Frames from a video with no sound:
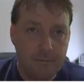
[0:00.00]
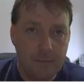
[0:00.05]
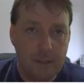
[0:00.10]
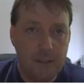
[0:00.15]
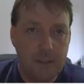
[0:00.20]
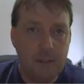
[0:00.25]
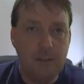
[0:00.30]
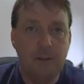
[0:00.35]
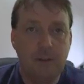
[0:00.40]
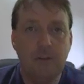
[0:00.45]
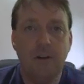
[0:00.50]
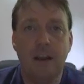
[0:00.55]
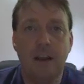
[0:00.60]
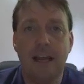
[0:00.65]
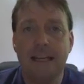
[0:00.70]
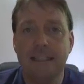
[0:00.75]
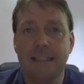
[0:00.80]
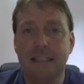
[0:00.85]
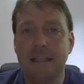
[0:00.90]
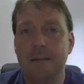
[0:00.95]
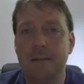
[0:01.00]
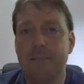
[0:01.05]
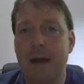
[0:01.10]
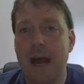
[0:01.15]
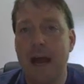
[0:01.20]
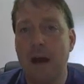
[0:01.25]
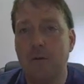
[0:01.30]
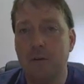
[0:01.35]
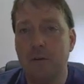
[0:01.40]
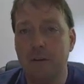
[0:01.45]
you're utilizing the
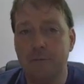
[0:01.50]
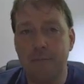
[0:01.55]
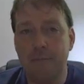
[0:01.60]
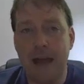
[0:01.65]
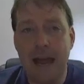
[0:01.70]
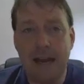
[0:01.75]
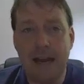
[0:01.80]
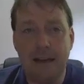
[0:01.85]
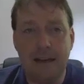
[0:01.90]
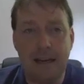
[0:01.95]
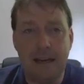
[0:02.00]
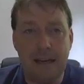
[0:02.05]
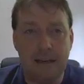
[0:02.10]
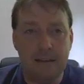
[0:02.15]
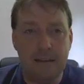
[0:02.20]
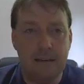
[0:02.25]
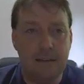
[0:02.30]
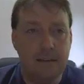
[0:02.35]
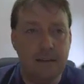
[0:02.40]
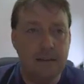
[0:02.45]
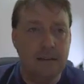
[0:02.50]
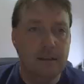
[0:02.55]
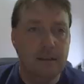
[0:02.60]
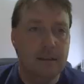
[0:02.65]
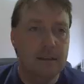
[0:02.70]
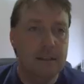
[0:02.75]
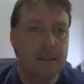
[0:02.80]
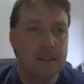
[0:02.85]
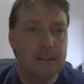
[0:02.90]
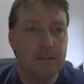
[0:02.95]
power of backlink.
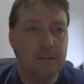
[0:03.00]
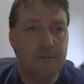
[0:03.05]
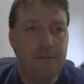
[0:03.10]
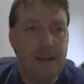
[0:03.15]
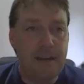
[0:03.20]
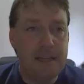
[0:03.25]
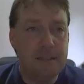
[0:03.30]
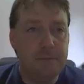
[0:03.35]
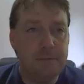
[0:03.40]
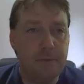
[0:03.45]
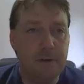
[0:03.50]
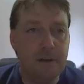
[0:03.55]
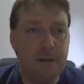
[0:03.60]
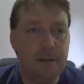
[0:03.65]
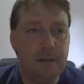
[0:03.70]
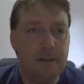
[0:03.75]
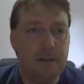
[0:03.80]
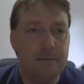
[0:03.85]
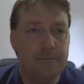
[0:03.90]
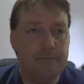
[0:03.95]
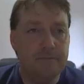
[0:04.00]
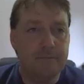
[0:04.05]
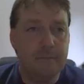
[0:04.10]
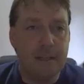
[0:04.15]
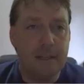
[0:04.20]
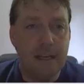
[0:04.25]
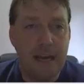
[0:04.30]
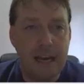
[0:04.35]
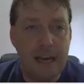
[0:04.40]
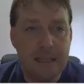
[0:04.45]
So Facebook
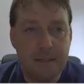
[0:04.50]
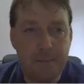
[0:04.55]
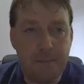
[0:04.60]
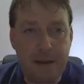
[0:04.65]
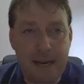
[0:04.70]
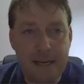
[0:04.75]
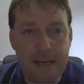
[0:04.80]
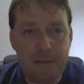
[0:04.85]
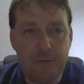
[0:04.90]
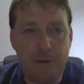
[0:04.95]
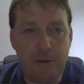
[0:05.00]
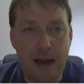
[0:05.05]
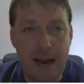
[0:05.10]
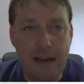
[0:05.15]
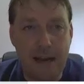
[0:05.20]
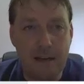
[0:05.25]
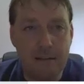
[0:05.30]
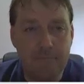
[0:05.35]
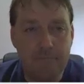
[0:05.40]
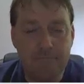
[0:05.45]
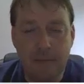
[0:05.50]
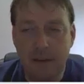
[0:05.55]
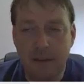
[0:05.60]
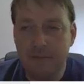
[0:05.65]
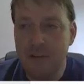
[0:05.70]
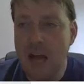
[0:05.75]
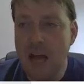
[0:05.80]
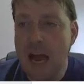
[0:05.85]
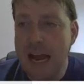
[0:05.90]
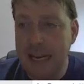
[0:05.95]
has a page rank
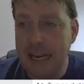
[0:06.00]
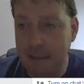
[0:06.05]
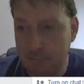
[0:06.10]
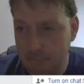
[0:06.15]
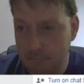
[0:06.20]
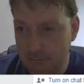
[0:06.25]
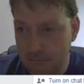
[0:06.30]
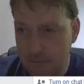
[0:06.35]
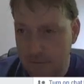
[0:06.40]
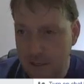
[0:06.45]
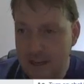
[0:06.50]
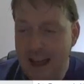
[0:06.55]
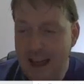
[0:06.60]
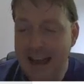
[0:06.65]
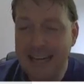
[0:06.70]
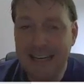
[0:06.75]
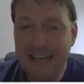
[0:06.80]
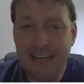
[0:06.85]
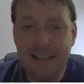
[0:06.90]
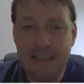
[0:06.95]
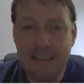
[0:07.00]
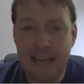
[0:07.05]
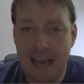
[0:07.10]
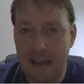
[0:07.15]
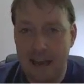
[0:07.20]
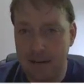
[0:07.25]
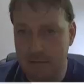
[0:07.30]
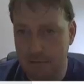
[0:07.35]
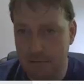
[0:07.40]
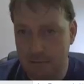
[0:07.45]
of 9 out of
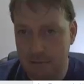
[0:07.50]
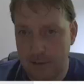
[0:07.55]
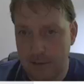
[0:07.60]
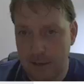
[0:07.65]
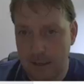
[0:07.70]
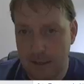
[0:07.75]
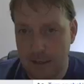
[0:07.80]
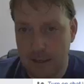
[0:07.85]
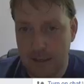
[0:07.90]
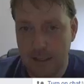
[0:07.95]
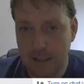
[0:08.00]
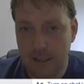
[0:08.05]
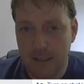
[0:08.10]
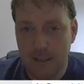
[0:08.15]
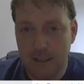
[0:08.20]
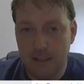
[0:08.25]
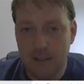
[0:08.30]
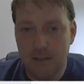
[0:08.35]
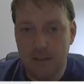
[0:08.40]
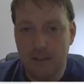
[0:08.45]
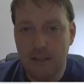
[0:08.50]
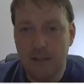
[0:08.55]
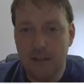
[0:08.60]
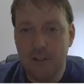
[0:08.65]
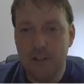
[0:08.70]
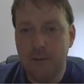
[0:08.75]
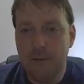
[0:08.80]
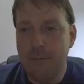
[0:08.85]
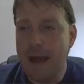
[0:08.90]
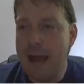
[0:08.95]
10. So there's
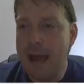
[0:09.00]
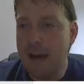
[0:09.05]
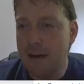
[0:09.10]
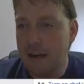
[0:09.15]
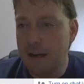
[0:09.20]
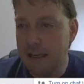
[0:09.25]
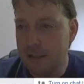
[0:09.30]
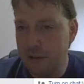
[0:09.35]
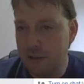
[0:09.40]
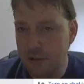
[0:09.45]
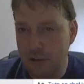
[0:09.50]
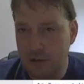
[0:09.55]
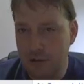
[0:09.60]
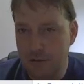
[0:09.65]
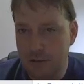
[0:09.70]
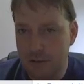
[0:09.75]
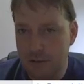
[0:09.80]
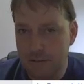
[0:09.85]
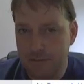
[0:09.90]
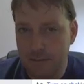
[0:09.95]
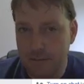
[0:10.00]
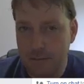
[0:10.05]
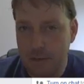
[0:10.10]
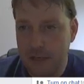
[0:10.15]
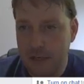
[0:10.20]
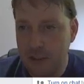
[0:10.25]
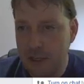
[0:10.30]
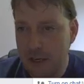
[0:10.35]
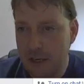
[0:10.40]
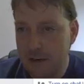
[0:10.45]
your backlink juice by
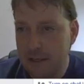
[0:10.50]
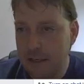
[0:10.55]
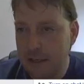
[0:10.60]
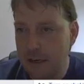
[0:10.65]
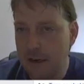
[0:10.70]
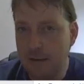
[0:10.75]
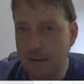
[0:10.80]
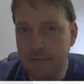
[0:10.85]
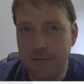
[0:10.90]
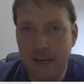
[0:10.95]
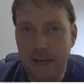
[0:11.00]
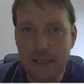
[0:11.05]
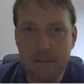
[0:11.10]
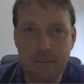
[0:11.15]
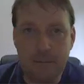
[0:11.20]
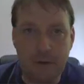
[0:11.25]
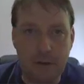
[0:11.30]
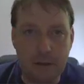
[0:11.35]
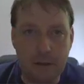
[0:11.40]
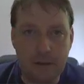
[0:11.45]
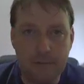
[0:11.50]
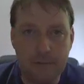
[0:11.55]
sharing it on Facebook.